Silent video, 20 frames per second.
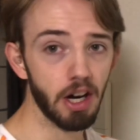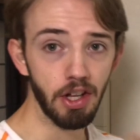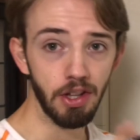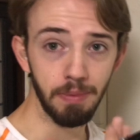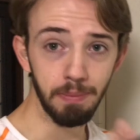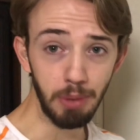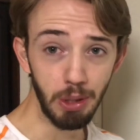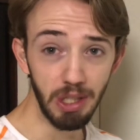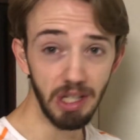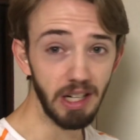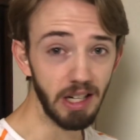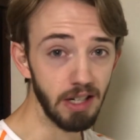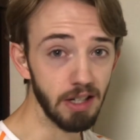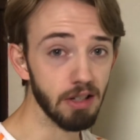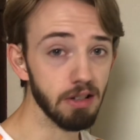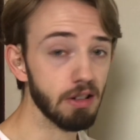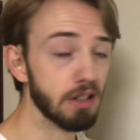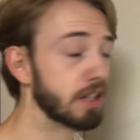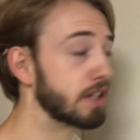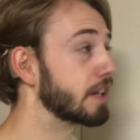the
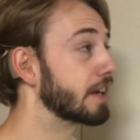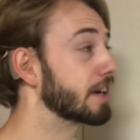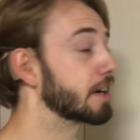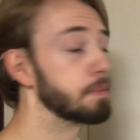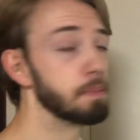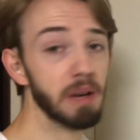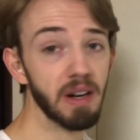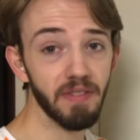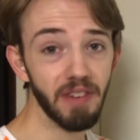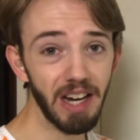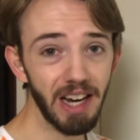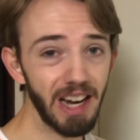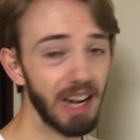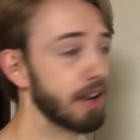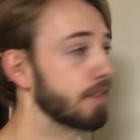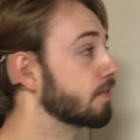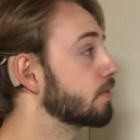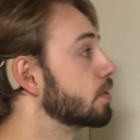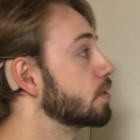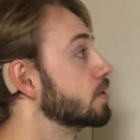Mercedes looking like a bit of a
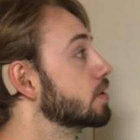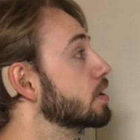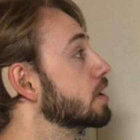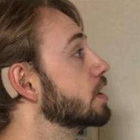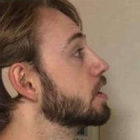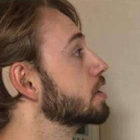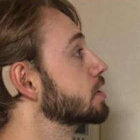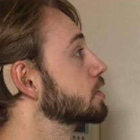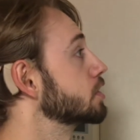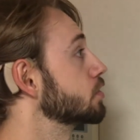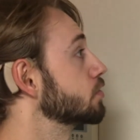handful to